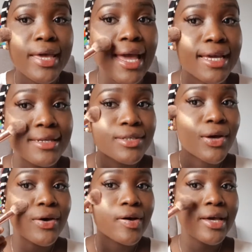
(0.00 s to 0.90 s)
Okay,
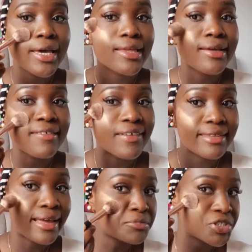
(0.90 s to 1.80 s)
so ignore the
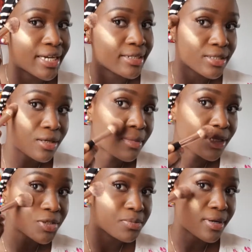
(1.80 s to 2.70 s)
fact that I'm shining so
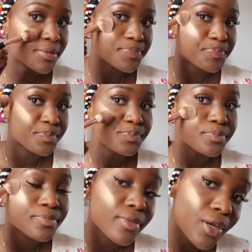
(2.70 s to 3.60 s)
much, but
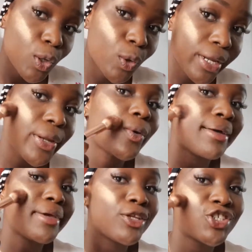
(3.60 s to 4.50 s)
you already
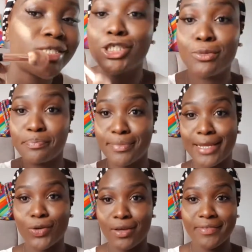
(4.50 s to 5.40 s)
know what I mean. You just need to
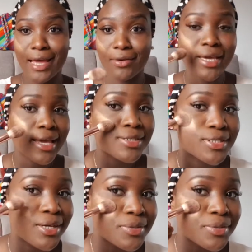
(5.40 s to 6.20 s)
blend all of that, okay?